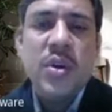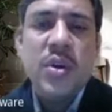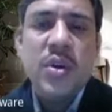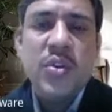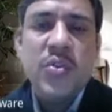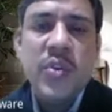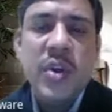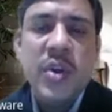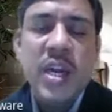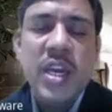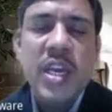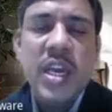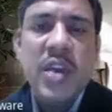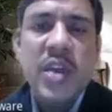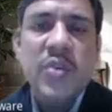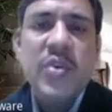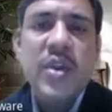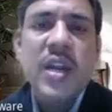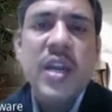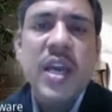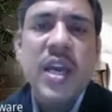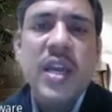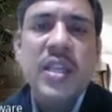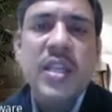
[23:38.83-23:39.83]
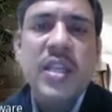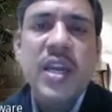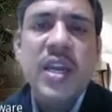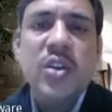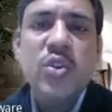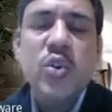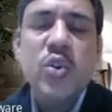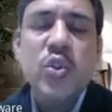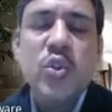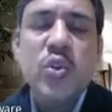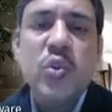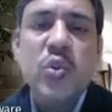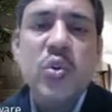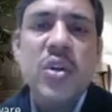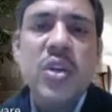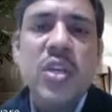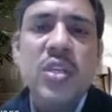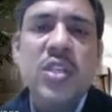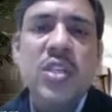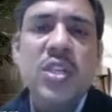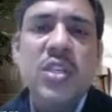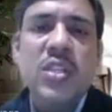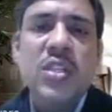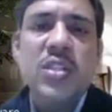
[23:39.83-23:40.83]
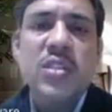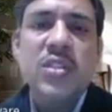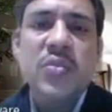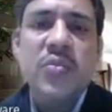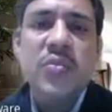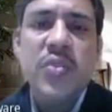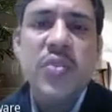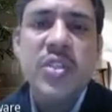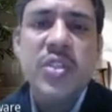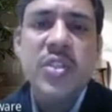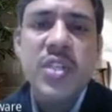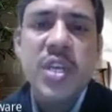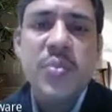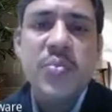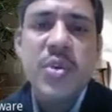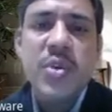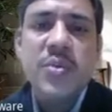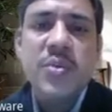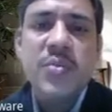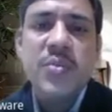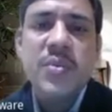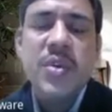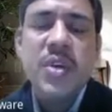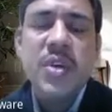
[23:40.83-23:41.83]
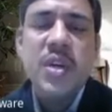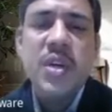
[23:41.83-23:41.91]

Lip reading: 12 kV like that, those voltages we step up